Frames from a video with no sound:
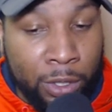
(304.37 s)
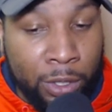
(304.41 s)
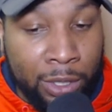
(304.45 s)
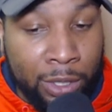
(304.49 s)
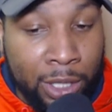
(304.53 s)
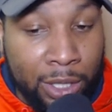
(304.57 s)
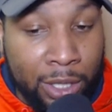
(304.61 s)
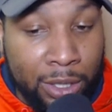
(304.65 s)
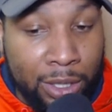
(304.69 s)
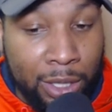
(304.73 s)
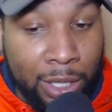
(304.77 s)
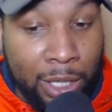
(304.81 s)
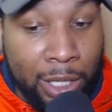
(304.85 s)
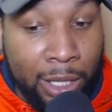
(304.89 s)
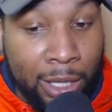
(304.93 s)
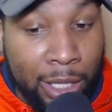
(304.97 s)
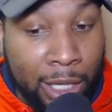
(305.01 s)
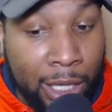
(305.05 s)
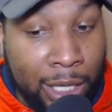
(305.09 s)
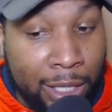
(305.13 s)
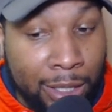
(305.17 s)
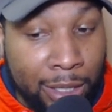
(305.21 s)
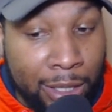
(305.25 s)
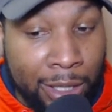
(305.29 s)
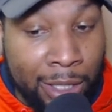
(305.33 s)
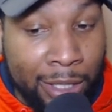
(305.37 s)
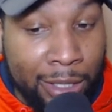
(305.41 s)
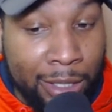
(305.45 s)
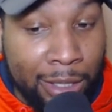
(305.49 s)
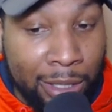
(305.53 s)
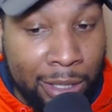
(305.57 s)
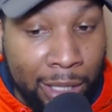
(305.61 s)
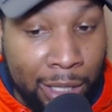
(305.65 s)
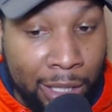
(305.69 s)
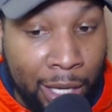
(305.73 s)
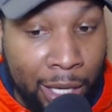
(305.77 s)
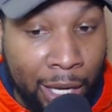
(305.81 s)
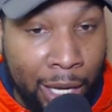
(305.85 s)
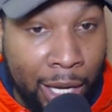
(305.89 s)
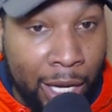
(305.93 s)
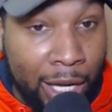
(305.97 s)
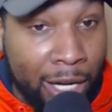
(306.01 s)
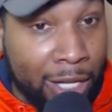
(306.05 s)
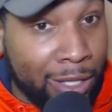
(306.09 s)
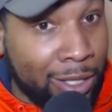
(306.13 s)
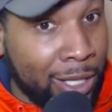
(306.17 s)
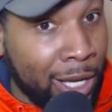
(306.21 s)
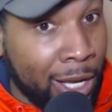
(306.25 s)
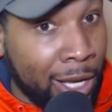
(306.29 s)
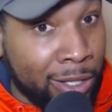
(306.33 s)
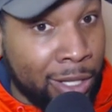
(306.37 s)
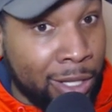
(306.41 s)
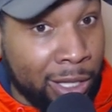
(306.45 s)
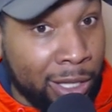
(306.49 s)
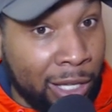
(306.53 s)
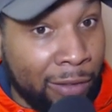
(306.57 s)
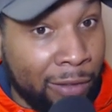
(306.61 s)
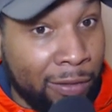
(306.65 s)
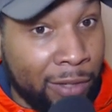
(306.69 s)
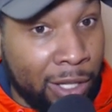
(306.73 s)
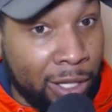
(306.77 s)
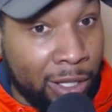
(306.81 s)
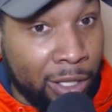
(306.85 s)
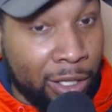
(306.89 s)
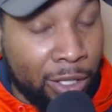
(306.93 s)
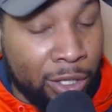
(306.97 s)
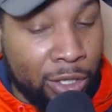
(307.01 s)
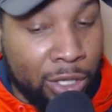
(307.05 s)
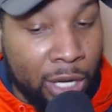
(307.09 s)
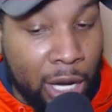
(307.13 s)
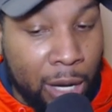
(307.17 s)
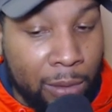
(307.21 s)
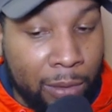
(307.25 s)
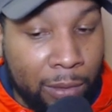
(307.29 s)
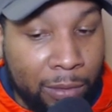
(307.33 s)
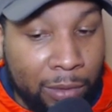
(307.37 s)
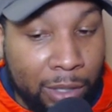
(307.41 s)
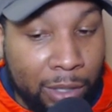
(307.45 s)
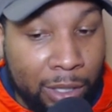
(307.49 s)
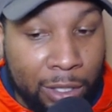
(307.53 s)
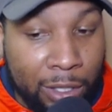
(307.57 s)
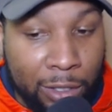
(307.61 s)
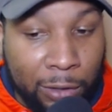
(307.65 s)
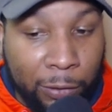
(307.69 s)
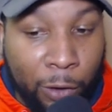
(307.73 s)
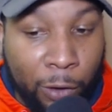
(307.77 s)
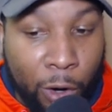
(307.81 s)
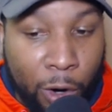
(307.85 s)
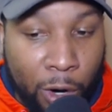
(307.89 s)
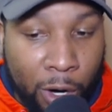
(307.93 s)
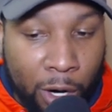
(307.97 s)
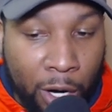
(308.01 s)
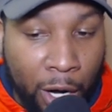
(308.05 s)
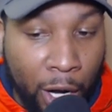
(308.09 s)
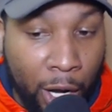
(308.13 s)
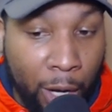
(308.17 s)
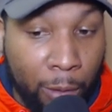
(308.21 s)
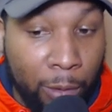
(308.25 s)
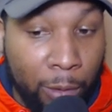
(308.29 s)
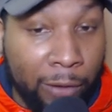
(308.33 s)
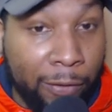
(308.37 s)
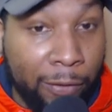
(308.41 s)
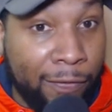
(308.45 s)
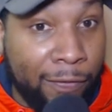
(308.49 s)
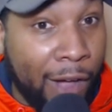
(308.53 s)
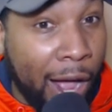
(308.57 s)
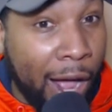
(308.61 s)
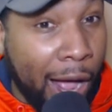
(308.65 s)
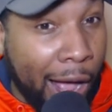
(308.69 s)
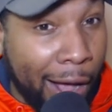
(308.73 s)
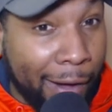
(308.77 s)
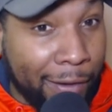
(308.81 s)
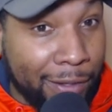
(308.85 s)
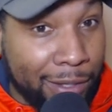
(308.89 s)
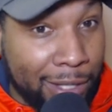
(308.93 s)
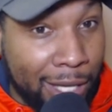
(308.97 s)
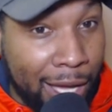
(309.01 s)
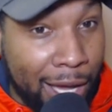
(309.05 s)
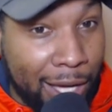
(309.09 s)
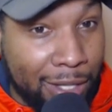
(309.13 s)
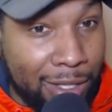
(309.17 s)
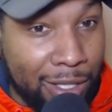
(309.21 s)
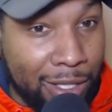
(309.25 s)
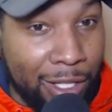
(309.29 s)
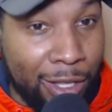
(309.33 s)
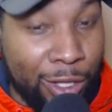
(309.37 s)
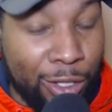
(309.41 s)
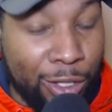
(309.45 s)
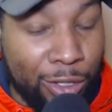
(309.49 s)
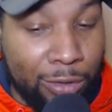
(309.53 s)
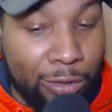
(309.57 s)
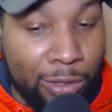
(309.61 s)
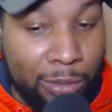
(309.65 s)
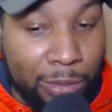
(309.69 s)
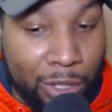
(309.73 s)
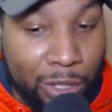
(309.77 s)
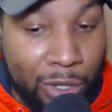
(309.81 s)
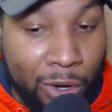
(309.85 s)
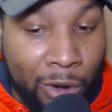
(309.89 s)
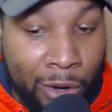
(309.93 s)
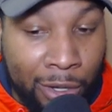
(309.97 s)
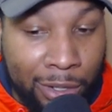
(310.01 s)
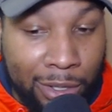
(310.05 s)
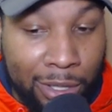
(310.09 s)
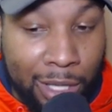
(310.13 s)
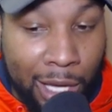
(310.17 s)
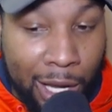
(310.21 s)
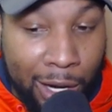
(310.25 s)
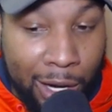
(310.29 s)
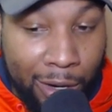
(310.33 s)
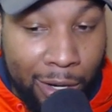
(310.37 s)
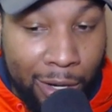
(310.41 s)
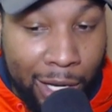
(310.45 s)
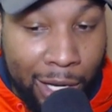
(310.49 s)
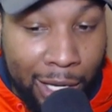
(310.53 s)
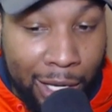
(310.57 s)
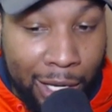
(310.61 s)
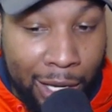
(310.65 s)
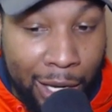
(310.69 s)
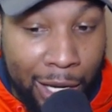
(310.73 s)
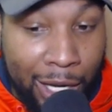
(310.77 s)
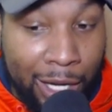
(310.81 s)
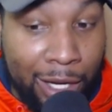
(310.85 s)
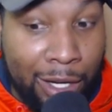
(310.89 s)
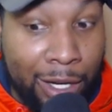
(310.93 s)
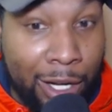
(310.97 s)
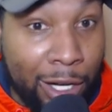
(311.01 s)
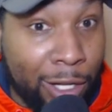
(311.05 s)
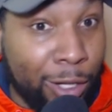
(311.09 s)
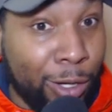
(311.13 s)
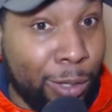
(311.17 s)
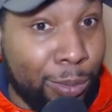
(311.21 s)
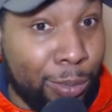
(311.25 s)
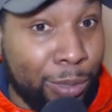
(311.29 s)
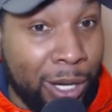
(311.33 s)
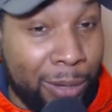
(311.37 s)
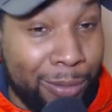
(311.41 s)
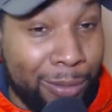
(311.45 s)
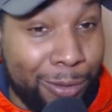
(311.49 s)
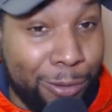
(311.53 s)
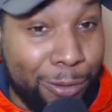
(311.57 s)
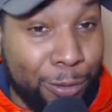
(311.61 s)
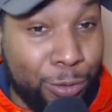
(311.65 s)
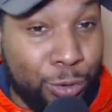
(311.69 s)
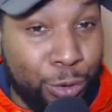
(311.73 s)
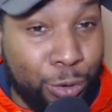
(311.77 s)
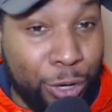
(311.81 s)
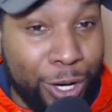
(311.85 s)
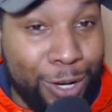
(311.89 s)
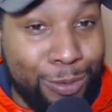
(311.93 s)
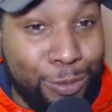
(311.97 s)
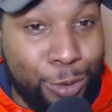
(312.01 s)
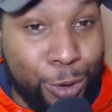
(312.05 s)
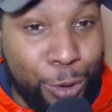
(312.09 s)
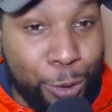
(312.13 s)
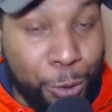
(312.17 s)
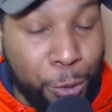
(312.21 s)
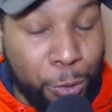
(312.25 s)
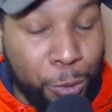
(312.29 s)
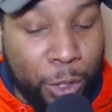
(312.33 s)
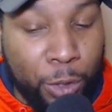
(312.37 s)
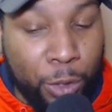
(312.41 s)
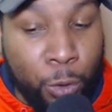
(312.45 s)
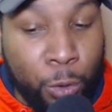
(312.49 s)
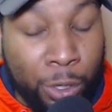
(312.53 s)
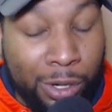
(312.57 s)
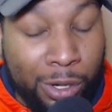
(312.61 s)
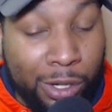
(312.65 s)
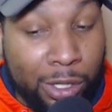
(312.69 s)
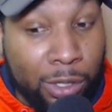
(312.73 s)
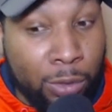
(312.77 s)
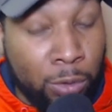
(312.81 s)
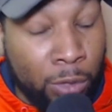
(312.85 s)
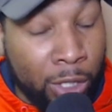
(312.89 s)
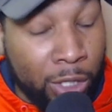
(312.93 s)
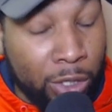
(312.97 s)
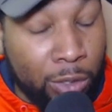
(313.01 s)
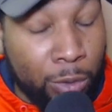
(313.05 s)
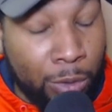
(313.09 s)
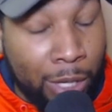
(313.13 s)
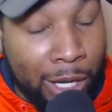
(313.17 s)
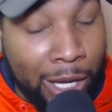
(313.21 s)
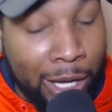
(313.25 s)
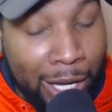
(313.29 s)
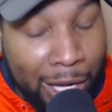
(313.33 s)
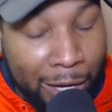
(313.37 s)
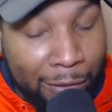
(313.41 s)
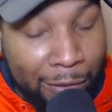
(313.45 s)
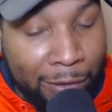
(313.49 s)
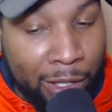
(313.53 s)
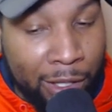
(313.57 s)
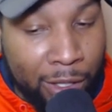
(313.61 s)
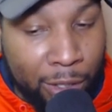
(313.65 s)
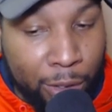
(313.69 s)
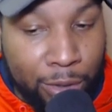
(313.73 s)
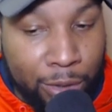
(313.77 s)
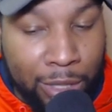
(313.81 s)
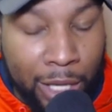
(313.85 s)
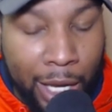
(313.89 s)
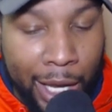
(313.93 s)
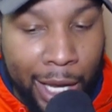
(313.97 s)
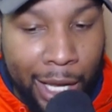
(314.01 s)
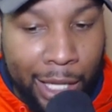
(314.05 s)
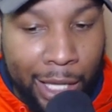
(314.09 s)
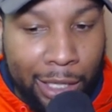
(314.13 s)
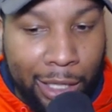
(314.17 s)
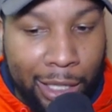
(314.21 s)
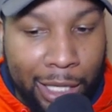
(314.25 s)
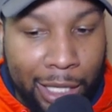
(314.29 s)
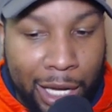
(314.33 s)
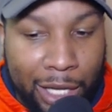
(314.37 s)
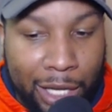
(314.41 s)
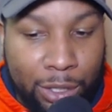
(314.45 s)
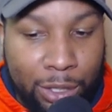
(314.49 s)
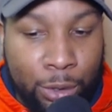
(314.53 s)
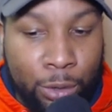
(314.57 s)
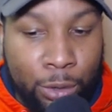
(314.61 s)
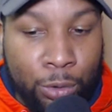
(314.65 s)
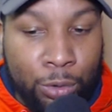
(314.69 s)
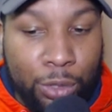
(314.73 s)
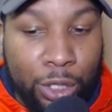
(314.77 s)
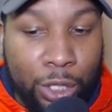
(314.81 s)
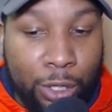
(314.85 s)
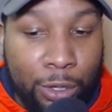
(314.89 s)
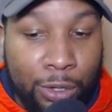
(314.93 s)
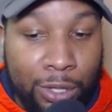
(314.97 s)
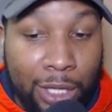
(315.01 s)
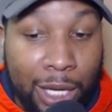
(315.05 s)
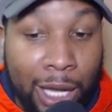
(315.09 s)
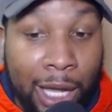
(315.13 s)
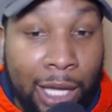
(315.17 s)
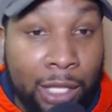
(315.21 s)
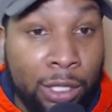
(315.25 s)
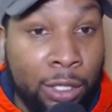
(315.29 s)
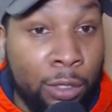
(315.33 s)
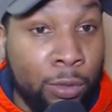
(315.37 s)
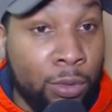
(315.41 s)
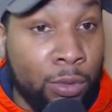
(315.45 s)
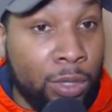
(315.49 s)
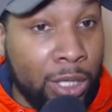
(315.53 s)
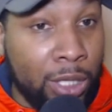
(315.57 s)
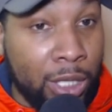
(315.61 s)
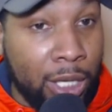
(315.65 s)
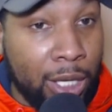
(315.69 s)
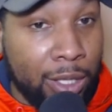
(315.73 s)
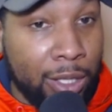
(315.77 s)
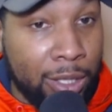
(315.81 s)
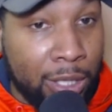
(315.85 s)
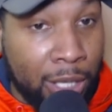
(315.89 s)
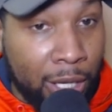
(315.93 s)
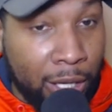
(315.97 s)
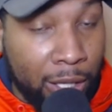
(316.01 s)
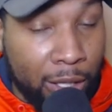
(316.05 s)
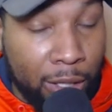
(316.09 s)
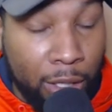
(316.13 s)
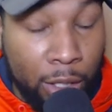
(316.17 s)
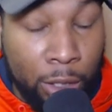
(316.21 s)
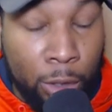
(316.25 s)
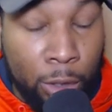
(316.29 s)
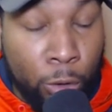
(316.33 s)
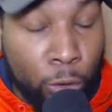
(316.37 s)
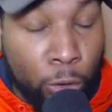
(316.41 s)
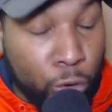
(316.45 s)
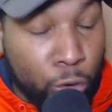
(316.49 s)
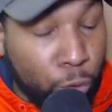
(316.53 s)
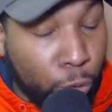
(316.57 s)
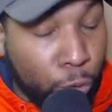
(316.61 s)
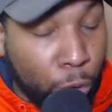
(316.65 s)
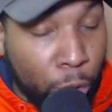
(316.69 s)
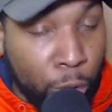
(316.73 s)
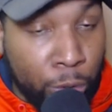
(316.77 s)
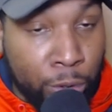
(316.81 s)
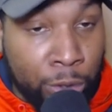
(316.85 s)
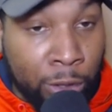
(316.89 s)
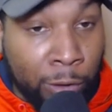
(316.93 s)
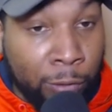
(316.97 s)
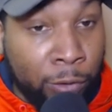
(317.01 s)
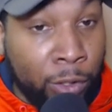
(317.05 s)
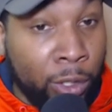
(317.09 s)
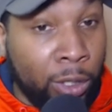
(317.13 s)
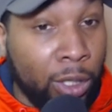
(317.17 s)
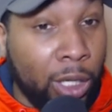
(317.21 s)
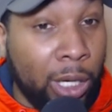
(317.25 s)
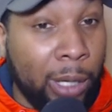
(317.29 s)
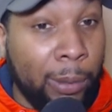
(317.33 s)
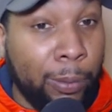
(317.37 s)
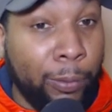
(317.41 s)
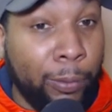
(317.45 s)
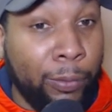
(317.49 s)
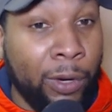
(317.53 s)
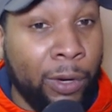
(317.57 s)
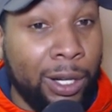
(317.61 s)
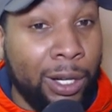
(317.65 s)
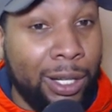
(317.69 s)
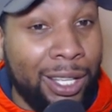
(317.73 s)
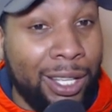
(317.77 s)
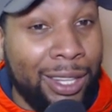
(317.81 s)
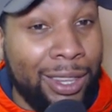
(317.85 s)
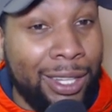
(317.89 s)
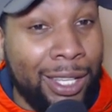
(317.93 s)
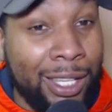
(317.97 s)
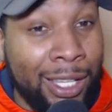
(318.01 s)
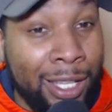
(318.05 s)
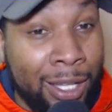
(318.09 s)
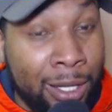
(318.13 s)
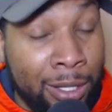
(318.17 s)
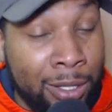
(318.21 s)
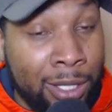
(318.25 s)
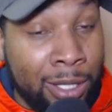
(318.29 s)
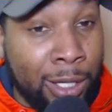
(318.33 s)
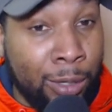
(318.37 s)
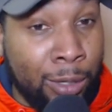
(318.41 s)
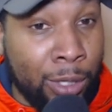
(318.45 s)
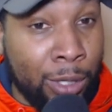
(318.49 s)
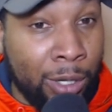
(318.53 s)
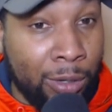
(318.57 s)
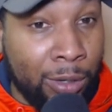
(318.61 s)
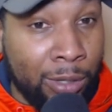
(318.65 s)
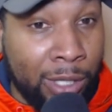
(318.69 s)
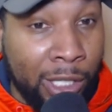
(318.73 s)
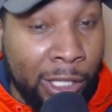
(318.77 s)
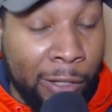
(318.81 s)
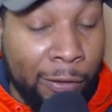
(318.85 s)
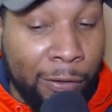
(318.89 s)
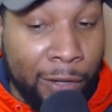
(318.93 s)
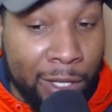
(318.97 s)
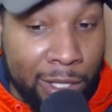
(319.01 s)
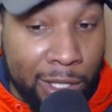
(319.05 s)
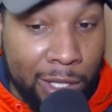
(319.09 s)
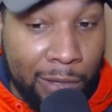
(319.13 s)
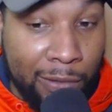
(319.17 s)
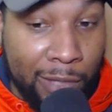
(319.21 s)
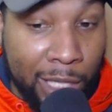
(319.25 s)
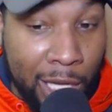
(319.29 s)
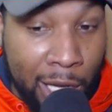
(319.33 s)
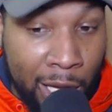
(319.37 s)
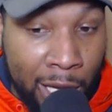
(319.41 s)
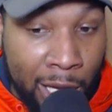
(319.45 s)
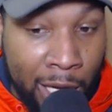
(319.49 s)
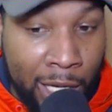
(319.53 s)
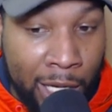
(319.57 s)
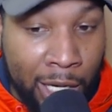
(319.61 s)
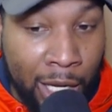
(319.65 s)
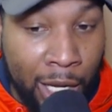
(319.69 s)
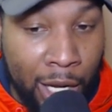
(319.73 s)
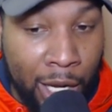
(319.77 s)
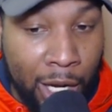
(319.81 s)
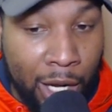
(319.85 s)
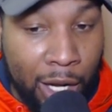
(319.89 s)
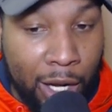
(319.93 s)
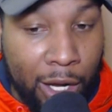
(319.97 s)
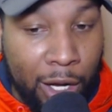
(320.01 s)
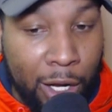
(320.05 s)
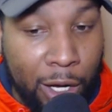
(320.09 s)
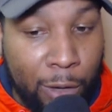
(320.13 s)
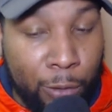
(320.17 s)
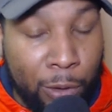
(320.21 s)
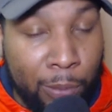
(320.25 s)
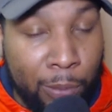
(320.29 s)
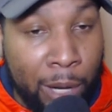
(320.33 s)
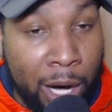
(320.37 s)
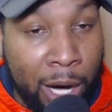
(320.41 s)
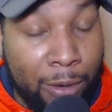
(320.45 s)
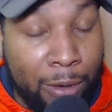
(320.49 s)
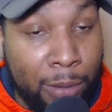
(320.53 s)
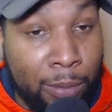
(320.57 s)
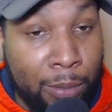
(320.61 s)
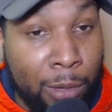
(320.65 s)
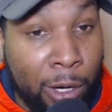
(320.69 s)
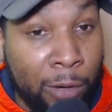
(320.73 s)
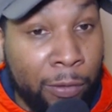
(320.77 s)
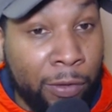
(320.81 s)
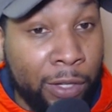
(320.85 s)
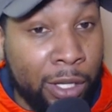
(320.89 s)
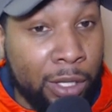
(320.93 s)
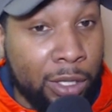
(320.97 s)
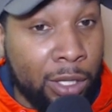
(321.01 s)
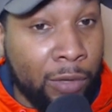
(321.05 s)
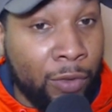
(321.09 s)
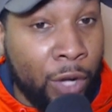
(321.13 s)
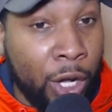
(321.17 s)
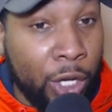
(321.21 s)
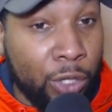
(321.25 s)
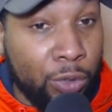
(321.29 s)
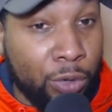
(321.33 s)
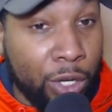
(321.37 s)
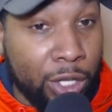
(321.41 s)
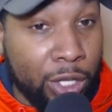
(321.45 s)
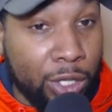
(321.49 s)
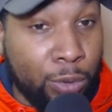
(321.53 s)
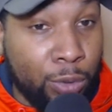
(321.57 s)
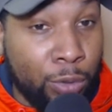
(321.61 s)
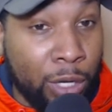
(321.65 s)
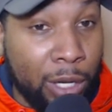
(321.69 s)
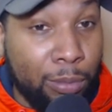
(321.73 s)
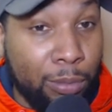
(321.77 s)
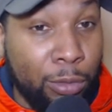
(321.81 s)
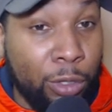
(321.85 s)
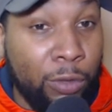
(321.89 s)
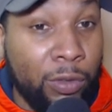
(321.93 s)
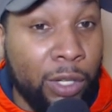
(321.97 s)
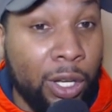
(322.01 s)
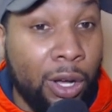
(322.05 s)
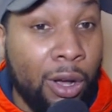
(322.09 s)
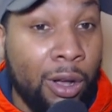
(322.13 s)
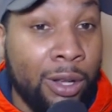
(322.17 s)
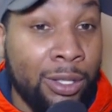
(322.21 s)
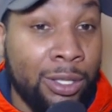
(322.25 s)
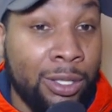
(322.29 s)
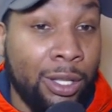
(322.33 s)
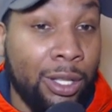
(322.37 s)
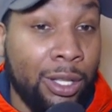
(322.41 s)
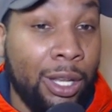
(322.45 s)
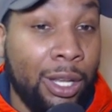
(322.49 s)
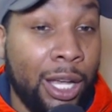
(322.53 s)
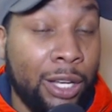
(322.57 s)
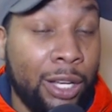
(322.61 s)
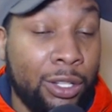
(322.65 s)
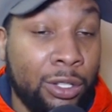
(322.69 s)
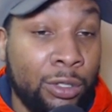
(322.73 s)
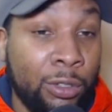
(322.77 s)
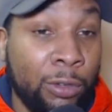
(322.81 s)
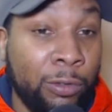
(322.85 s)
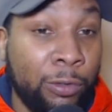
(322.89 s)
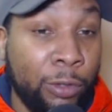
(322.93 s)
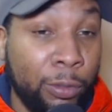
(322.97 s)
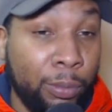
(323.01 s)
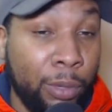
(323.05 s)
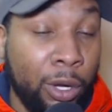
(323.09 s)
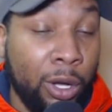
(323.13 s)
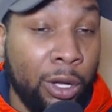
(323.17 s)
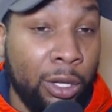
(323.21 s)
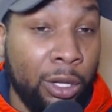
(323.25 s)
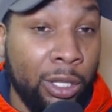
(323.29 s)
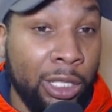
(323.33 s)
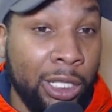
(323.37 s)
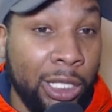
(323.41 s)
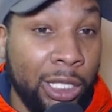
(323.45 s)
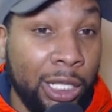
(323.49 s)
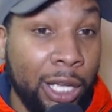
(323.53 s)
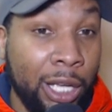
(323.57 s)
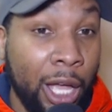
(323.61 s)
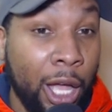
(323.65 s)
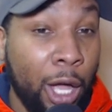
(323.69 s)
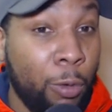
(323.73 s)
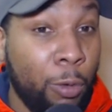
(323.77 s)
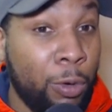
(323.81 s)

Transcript: season in the SEC. And it sounds like they've done a good job of it thus far with five sacks in the scrimmage on Saturday, none of them coming from Trey Moore, who recorded 22 and a half of those the last two years at UTSA. Huge roles to fill up front in the interior defensive line uh, with Byron Murphy and T'Vondre Sweat moving on to the National Football League.